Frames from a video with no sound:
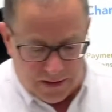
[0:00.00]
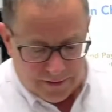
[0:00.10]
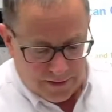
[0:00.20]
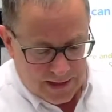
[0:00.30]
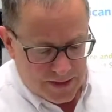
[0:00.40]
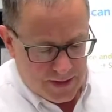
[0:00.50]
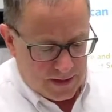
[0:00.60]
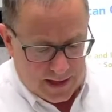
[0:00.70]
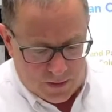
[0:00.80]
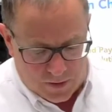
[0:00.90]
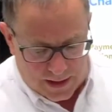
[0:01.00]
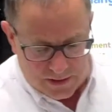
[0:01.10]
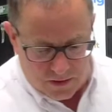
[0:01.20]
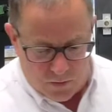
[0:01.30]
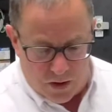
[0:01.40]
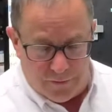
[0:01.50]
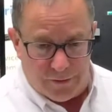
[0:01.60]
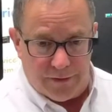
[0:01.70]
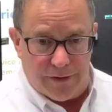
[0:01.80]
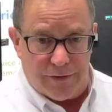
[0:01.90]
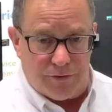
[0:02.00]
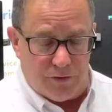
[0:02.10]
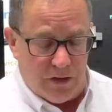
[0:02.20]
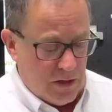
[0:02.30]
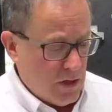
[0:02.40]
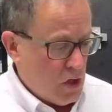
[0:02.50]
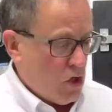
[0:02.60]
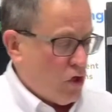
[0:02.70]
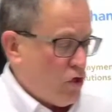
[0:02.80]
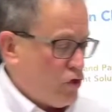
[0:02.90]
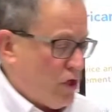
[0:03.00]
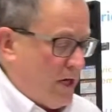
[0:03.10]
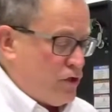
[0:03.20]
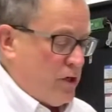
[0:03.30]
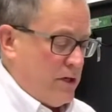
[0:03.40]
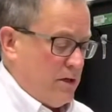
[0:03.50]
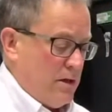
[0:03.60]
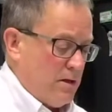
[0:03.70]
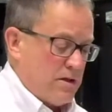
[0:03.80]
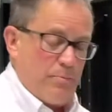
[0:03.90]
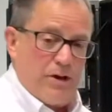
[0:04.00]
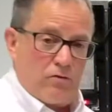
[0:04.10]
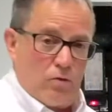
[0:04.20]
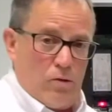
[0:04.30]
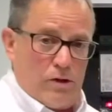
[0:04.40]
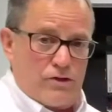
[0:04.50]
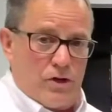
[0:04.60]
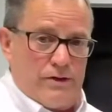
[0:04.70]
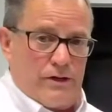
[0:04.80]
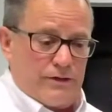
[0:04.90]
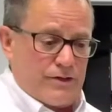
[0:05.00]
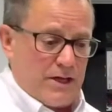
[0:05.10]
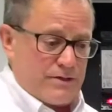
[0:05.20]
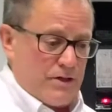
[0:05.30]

The next thing that I would like to go over is changing the pick rollers on your cassettes.